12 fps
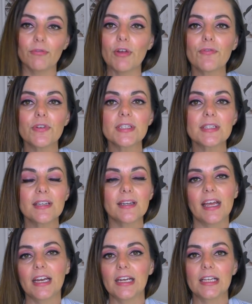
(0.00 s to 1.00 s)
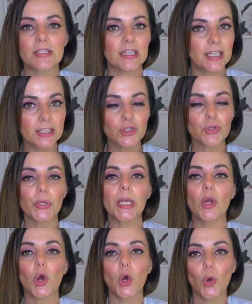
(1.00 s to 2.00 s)
reference it, and it is
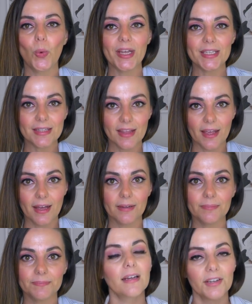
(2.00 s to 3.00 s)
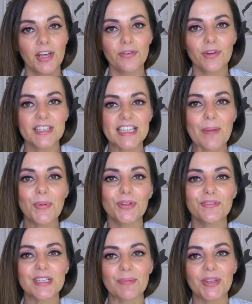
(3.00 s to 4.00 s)
literally always there. Another example
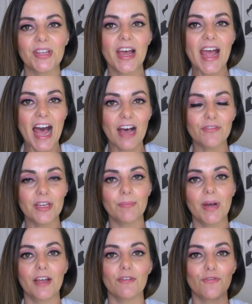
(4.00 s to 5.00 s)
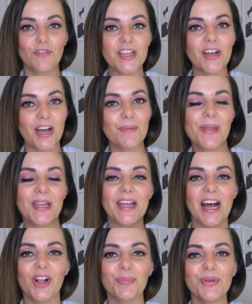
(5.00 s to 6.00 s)
of something that I have in my
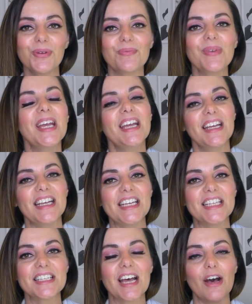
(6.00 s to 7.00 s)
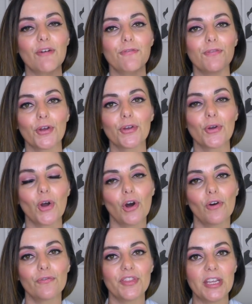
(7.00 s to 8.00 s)
VIP album is a photo
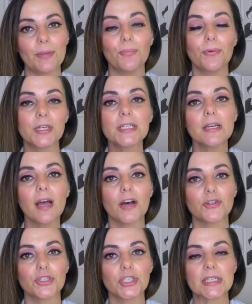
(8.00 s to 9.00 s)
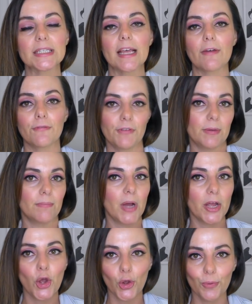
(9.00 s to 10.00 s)
of the printer cartridges that fit
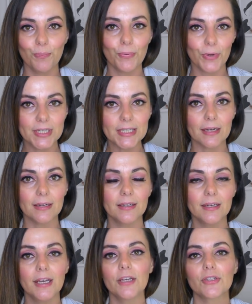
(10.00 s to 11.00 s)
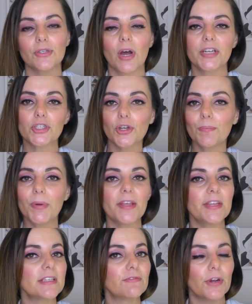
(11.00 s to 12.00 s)
my home printer. So I don't buy
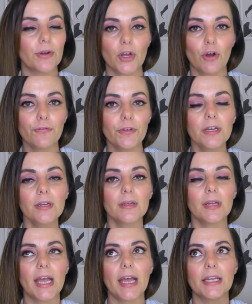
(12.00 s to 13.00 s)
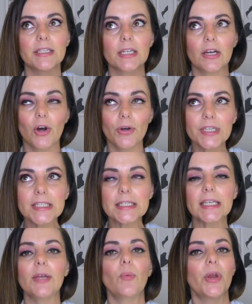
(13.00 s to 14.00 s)
these very often, and
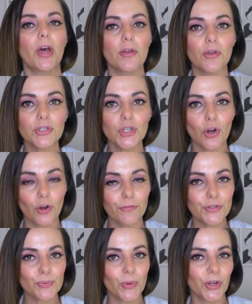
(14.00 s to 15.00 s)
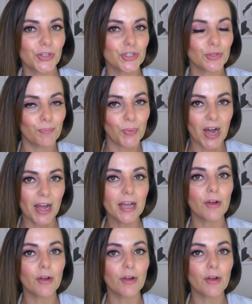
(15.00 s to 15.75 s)
honestly, when I go to Officeworks to buy